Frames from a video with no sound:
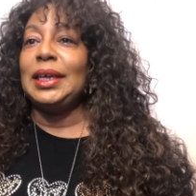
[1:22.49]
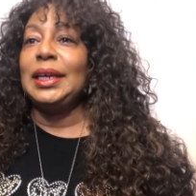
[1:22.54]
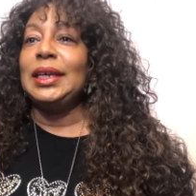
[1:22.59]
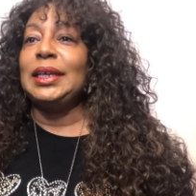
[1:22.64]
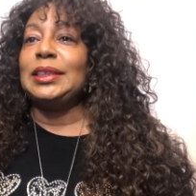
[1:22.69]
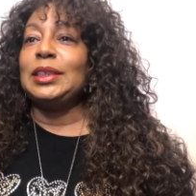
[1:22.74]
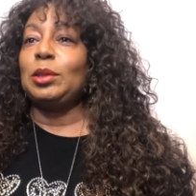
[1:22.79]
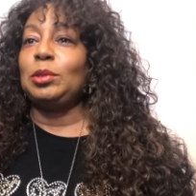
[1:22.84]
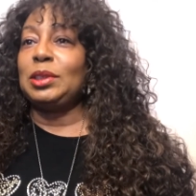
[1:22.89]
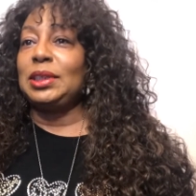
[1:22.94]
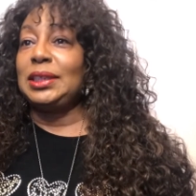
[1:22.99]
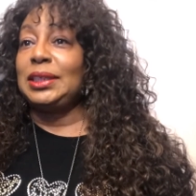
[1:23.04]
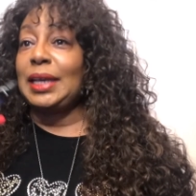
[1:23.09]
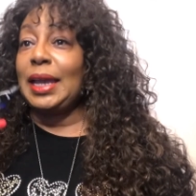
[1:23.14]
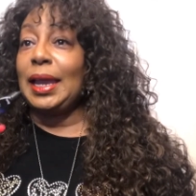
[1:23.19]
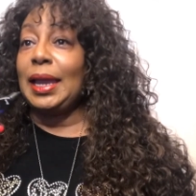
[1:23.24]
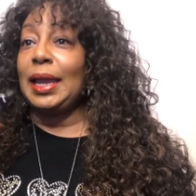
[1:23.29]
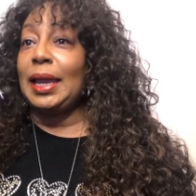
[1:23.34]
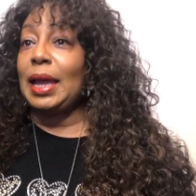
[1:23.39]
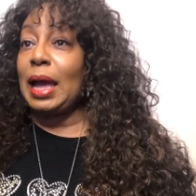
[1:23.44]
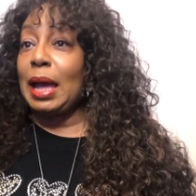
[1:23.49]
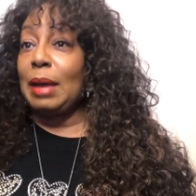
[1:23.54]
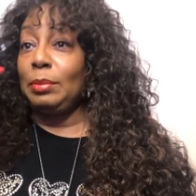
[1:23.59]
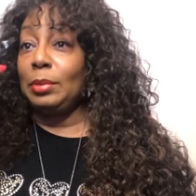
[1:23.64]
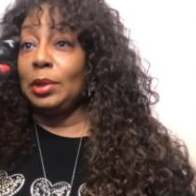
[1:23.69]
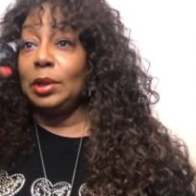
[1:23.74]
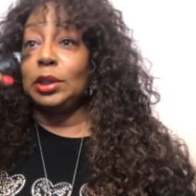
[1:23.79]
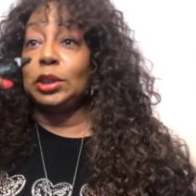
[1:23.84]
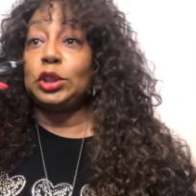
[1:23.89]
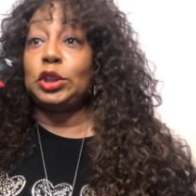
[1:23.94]
So today, I'm
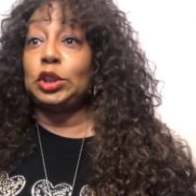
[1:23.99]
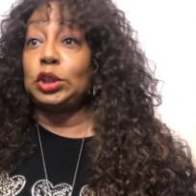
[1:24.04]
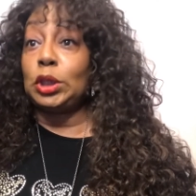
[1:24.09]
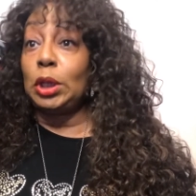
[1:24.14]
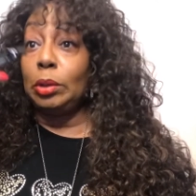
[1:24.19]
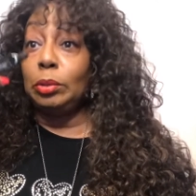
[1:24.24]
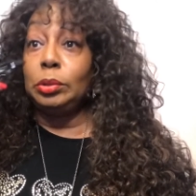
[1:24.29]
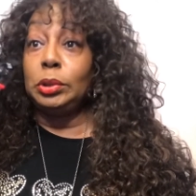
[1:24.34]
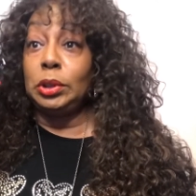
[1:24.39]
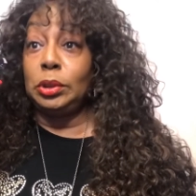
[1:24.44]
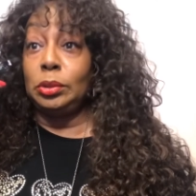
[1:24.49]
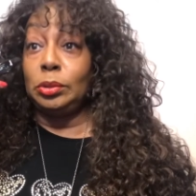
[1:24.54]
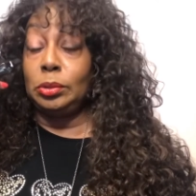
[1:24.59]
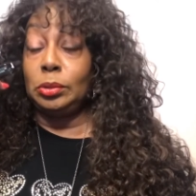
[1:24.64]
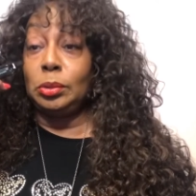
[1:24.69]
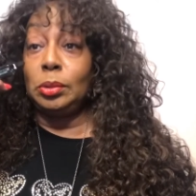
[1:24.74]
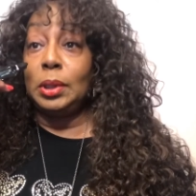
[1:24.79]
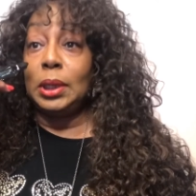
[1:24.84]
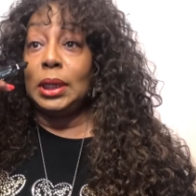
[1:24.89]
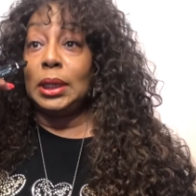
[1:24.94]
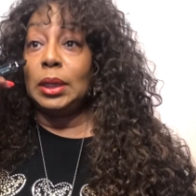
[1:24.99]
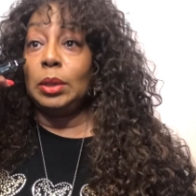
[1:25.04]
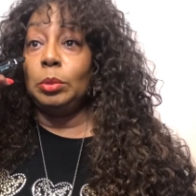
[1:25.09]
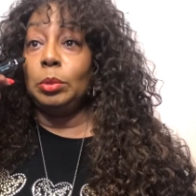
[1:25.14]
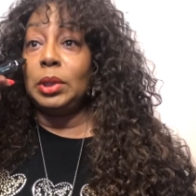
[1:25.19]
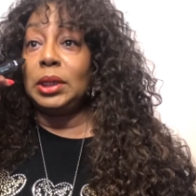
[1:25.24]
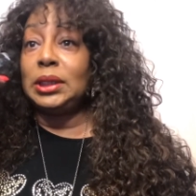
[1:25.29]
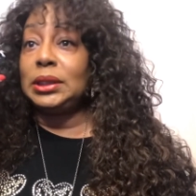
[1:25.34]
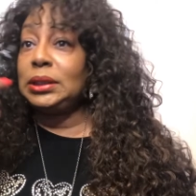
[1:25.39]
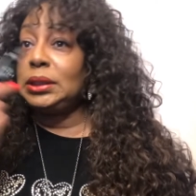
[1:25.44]
going to show you
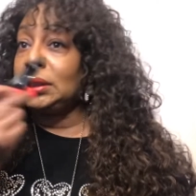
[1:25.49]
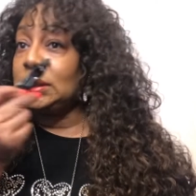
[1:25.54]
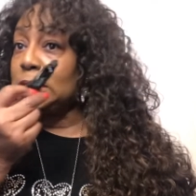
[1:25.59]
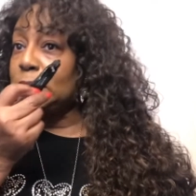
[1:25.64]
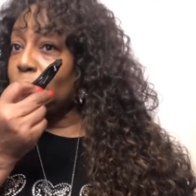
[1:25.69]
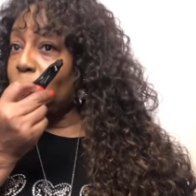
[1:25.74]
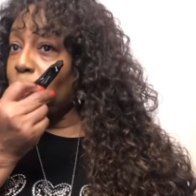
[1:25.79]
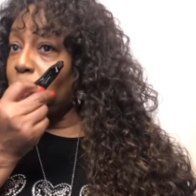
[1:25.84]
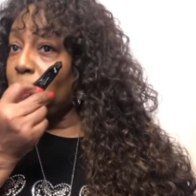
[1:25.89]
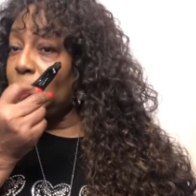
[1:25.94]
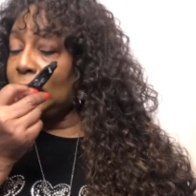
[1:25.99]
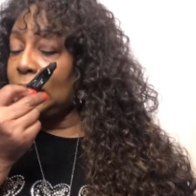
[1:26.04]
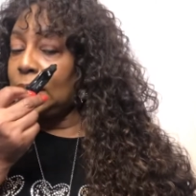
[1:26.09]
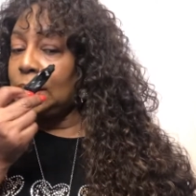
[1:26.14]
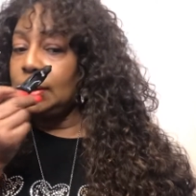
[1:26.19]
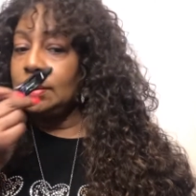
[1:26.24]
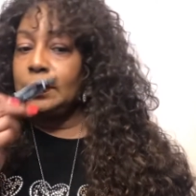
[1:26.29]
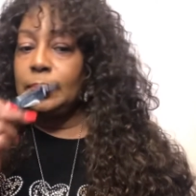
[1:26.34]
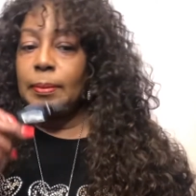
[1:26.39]
what it does for me